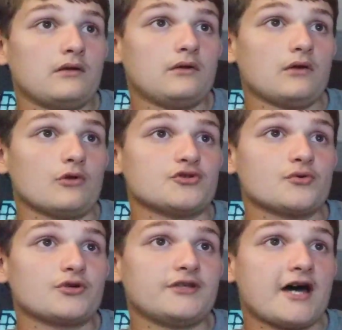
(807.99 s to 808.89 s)
Lozu
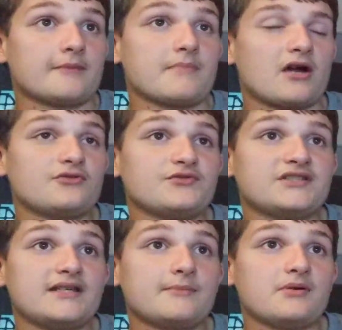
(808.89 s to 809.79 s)
could not bear to
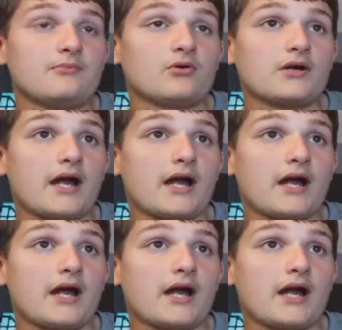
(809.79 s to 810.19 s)
see people